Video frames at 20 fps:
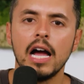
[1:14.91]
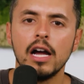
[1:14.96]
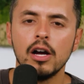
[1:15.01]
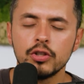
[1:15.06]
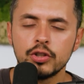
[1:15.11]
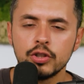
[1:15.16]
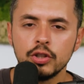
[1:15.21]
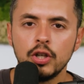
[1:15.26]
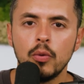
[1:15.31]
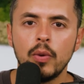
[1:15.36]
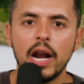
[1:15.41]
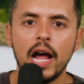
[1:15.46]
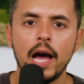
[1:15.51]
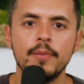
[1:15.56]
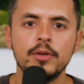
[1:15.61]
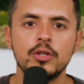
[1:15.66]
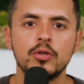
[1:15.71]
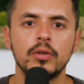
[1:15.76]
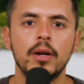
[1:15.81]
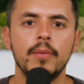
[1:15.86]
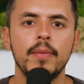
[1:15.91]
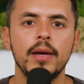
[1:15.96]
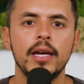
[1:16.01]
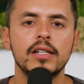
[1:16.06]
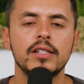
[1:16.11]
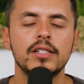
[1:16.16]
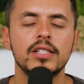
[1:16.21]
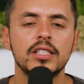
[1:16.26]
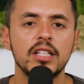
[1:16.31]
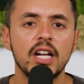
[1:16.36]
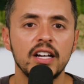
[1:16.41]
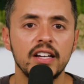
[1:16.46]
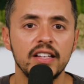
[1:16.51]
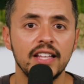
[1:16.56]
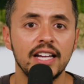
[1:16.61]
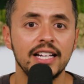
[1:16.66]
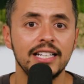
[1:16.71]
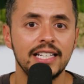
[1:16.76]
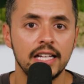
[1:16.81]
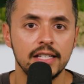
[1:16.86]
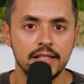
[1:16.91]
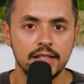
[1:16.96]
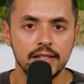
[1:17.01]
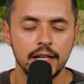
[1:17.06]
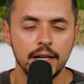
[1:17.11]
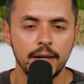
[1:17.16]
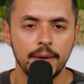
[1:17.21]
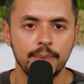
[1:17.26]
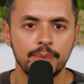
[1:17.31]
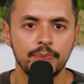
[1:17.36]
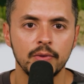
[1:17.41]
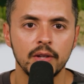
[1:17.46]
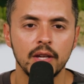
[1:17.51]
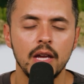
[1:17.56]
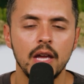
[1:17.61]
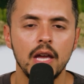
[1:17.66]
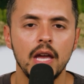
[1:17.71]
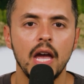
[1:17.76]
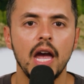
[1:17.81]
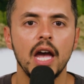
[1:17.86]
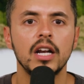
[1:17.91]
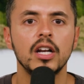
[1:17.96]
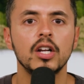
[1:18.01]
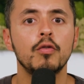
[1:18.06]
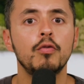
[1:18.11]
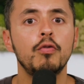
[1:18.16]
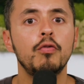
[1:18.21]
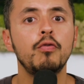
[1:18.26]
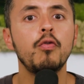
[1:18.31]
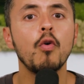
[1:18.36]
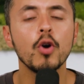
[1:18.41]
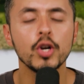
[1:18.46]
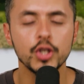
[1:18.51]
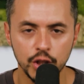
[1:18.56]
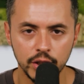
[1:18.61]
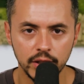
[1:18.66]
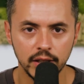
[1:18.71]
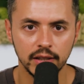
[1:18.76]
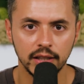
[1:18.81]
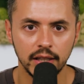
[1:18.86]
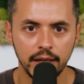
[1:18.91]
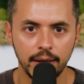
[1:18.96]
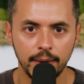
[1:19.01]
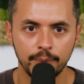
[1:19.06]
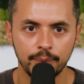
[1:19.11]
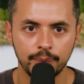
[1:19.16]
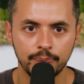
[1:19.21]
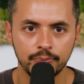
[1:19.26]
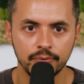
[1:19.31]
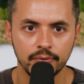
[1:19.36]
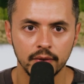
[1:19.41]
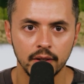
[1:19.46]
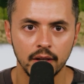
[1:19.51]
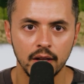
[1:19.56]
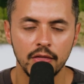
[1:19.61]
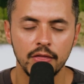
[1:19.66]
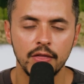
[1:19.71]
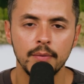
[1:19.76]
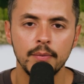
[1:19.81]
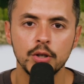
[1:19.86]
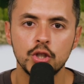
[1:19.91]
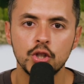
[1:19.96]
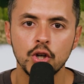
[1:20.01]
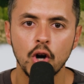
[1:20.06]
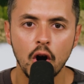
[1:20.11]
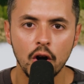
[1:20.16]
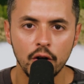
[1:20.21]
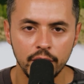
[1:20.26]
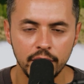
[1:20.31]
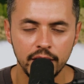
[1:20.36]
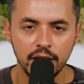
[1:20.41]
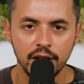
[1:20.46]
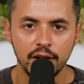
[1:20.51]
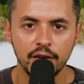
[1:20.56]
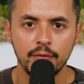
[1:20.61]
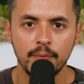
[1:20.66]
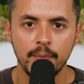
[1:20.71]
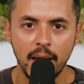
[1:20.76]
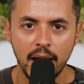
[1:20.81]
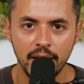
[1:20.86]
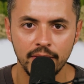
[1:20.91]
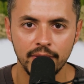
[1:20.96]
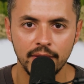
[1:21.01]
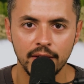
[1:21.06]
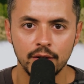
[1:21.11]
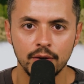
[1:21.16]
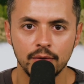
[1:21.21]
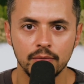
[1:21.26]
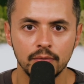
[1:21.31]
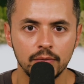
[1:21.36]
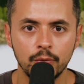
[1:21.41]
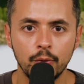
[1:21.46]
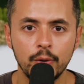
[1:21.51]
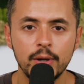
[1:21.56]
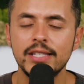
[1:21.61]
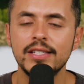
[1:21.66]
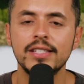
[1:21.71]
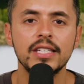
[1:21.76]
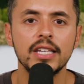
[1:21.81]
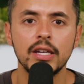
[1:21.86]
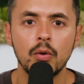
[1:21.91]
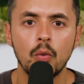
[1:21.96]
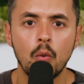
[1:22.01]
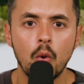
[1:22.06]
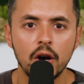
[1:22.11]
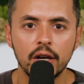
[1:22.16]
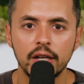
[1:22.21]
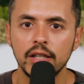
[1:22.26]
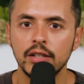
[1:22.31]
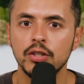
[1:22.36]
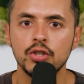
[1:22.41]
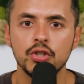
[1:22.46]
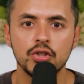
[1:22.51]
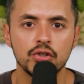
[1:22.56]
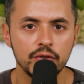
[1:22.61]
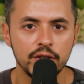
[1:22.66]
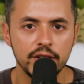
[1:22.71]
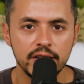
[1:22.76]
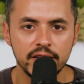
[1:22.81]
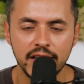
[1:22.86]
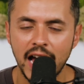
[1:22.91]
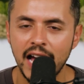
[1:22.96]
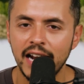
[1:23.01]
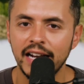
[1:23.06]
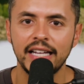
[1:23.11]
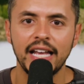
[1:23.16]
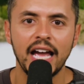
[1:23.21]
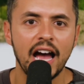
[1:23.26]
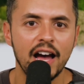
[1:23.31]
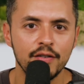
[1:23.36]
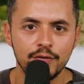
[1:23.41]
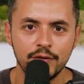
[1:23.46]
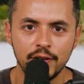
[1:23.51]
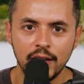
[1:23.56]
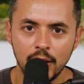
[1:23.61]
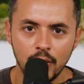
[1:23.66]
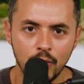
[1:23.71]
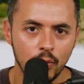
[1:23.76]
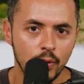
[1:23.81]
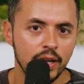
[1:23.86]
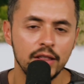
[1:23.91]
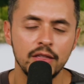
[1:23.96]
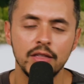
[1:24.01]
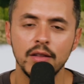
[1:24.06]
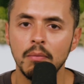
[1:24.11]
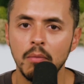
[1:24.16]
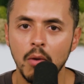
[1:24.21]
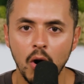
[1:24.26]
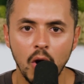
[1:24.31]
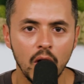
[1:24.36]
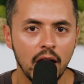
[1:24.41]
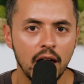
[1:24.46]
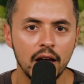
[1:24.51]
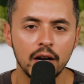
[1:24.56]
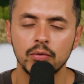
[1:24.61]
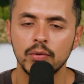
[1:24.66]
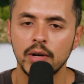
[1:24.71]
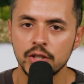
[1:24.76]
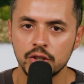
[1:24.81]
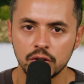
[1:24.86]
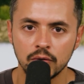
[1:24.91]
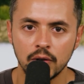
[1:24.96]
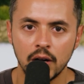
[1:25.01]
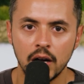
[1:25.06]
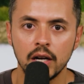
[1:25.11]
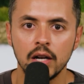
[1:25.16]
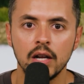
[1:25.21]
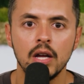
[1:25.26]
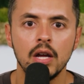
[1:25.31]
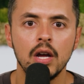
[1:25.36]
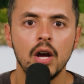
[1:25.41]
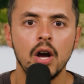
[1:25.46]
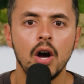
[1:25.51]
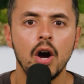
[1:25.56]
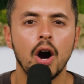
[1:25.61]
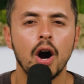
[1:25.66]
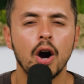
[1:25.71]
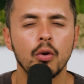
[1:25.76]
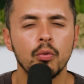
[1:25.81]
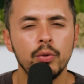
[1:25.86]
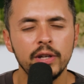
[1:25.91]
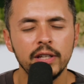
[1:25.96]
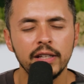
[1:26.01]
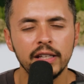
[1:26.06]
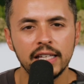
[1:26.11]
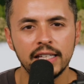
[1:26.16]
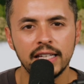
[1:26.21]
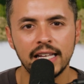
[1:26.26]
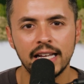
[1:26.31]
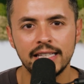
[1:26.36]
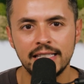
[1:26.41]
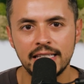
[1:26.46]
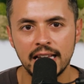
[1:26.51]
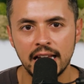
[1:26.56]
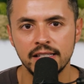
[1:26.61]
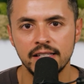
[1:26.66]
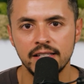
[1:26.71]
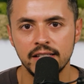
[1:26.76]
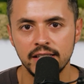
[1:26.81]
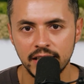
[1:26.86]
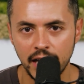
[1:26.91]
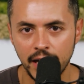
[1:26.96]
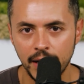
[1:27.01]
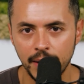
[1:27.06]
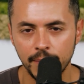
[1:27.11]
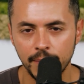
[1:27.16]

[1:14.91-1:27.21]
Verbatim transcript: I also know what happens when a man is stuck in that density, and unfortunately, the majority of men that we see walking the streets at a cafe, in the mall, at a restaurant, are really in that dense state.